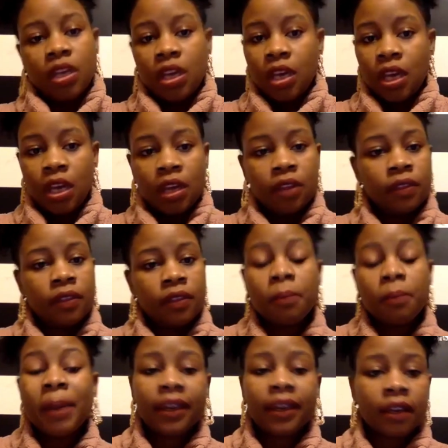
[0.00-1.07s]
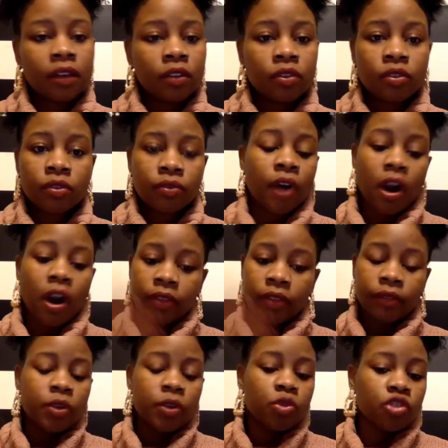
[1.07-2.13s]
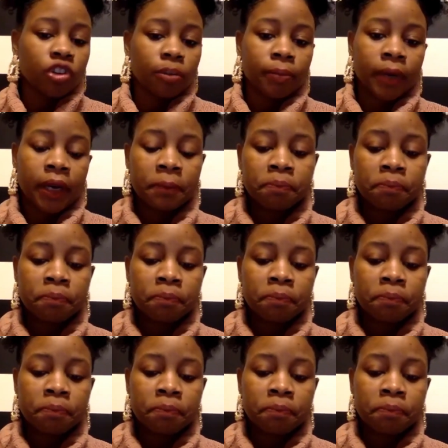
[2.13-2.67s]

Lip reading: in the makings, far in the future, but